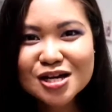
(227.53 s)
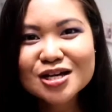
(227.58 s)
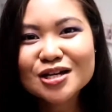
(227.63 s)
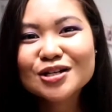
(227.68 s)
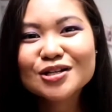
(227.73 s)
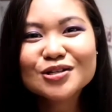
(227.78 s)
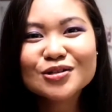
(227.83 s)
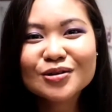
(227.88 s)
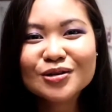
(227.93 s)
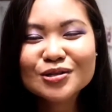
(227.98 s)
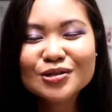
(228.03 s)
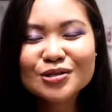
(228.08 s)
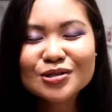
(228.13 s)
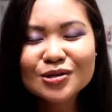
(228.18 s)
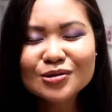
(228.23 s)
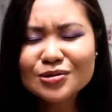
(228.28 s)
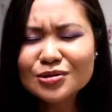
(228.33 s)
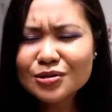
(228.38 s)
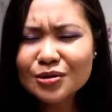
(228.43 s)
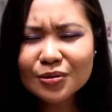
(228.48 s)
So it's
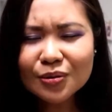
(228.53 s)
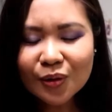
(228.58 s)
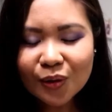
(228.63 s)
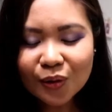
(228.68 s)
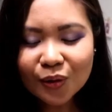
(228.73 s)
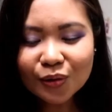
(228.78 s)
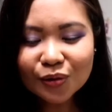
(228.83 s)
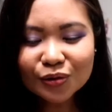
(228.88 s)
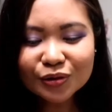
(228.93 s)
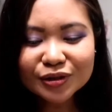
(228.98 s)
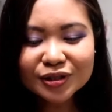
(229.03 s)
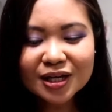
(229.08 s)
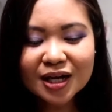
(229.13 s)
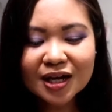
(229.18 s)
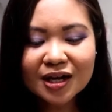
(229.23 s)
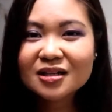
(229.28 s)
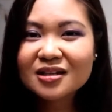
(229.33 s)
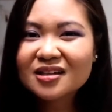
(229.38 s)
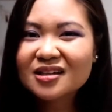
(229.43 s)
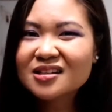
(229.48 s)
so old.
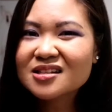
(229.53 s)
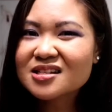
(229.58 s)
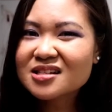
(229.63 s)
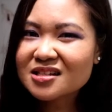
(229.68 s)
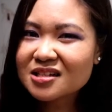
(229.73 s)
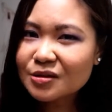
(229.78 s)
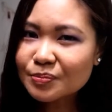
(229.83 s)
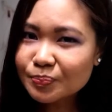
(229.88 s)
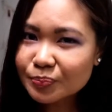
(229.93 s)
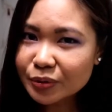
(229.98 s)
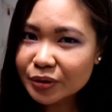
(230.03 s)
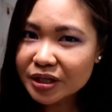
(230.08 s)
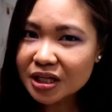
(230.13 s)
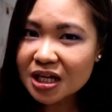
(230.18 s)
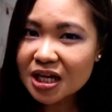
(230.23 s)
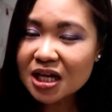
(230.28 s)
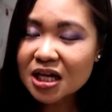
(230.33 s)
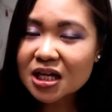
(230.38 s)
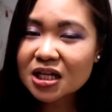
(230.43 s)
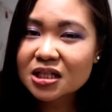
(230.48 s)
You can still put
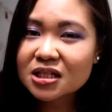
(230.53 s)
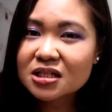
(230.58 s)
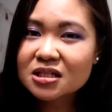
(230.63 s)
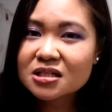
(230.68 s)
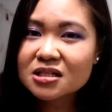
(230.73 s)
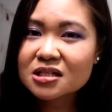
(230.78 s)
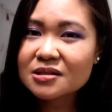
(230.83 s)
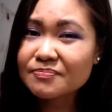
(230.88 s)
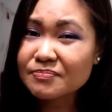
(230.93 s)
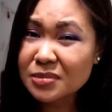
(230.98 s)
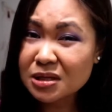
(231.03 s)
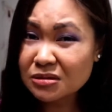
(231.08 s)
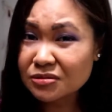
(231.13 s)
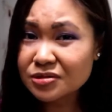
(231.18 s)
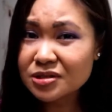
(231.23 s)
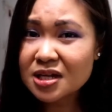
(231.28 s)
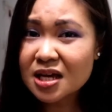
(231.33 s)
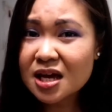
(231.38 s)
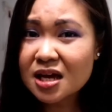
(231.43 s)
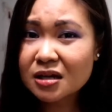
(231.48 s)
in some
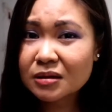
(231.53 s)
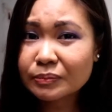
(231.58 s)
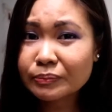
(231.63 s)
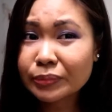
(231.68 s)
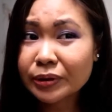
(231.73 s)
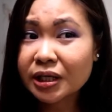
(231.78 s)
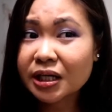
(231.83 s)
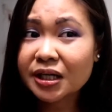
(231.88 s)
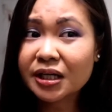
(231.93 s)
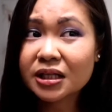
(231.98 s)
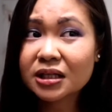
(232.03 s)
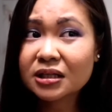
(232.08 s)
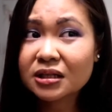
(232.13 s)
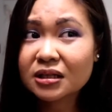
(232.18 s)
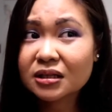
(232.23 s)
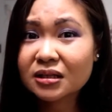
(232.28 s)
music, but